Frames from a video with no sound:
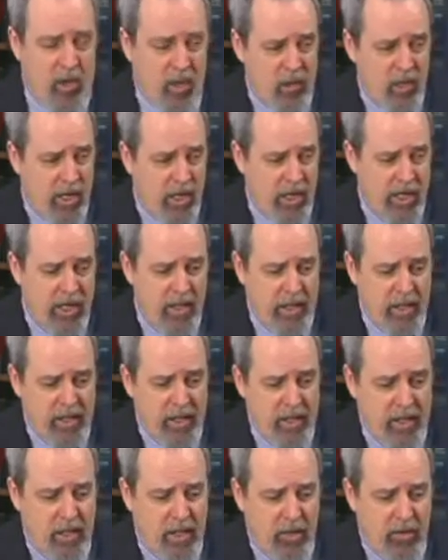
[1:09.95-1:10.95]
Okay,
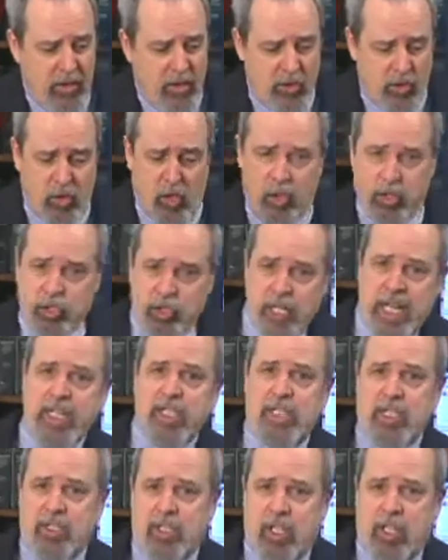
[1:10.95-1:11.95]
the dog
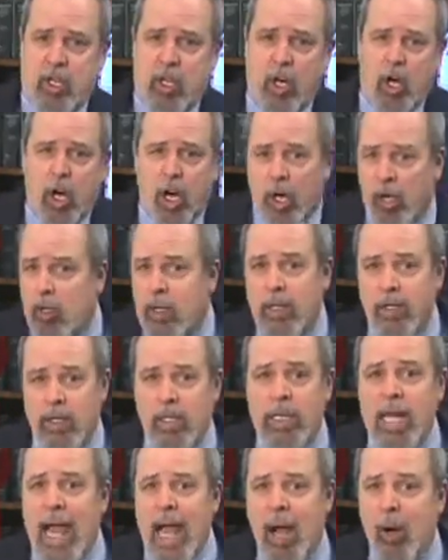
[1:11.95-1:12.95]
chases the car.
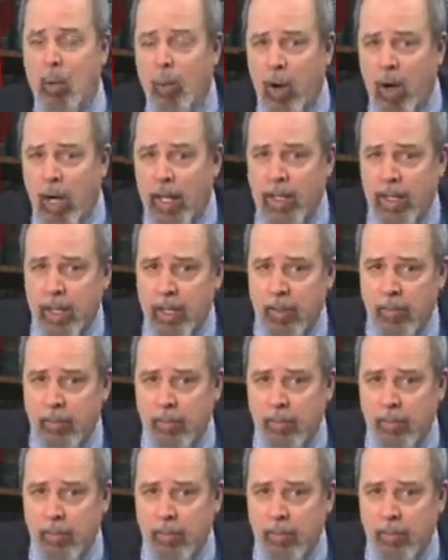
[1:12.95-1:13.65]
Now what?